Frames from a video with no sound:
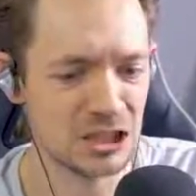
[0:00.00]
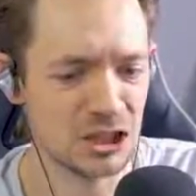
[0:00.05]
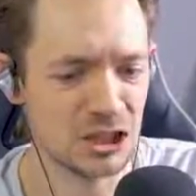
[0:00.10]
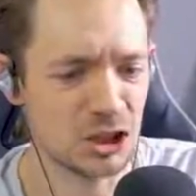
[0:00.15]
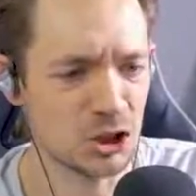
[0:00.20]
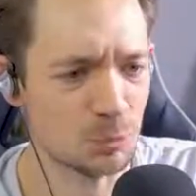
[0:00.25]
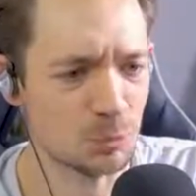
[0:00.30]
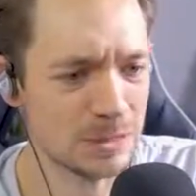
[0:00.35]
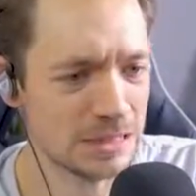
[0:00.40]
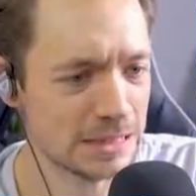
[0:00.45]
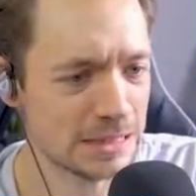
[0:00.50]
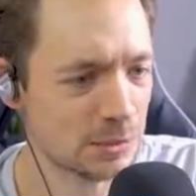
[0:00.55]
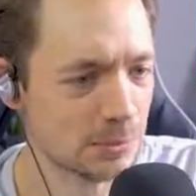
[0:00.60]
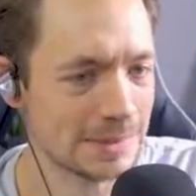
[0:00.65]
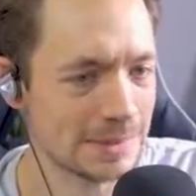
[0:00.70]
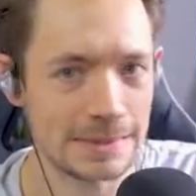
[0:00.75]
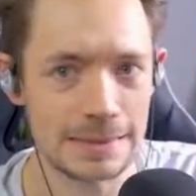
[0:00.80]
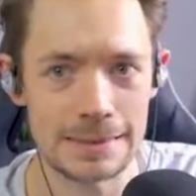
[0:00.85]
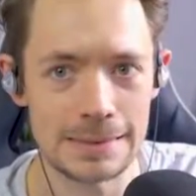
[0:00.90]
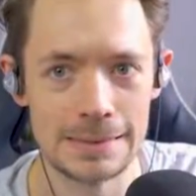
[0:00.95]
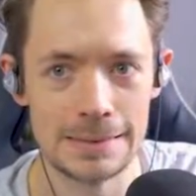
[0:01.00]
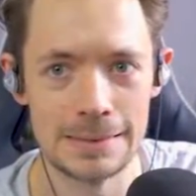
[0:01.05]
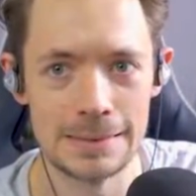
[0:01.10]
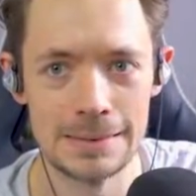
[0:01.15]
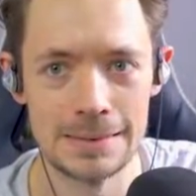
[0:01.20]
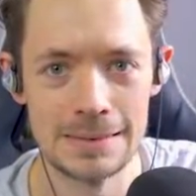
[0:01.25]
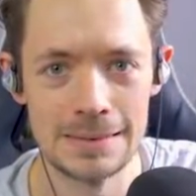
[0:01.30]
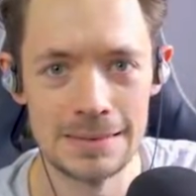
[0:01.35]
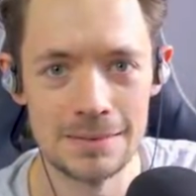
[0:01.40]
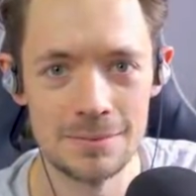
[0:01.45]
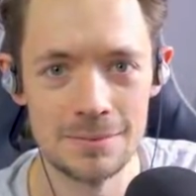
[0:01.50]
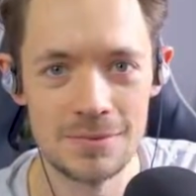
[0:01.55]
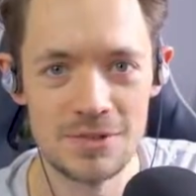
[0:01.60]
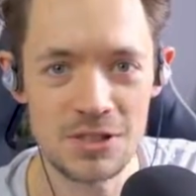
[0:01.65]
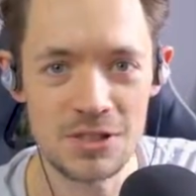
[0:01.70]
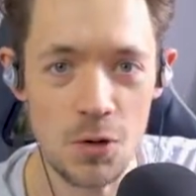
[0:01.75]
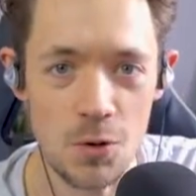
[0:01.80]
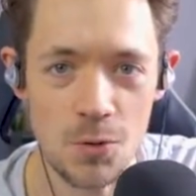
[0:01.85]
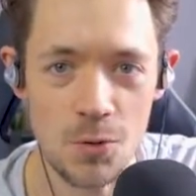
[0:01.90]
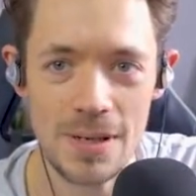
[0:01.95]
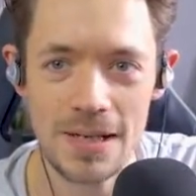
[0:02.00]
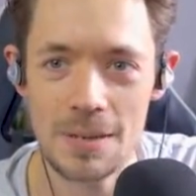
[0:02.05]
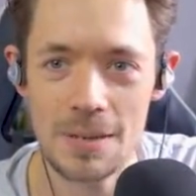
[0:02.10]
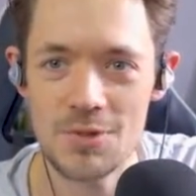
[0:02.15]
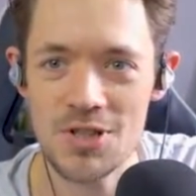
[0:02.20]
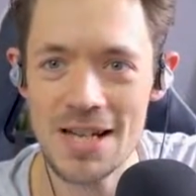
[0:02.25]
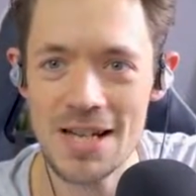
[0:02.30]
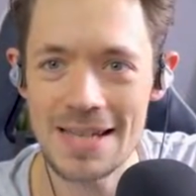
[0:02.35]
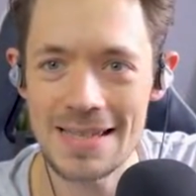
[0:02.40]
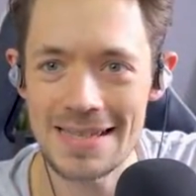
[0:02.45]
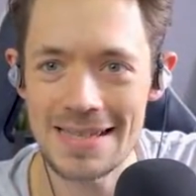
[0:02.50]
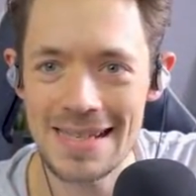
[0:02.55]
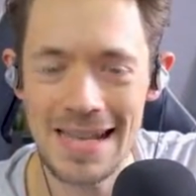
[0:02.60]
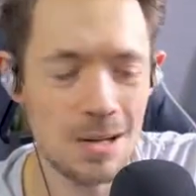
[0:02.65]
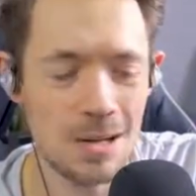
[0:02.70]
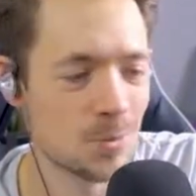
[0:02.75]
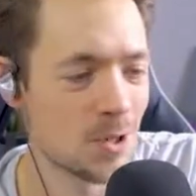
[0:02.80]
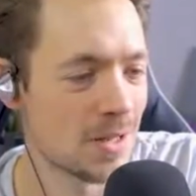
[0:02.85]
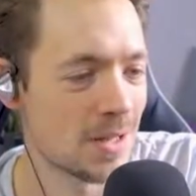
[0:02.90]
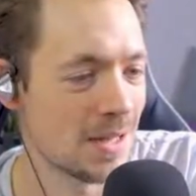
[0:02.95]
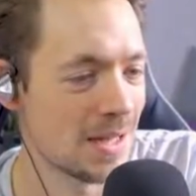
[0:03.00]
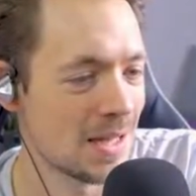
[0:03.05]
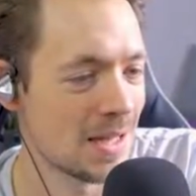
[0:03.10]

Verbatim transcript: So bloody quick. So quick. I'm shaking the camera.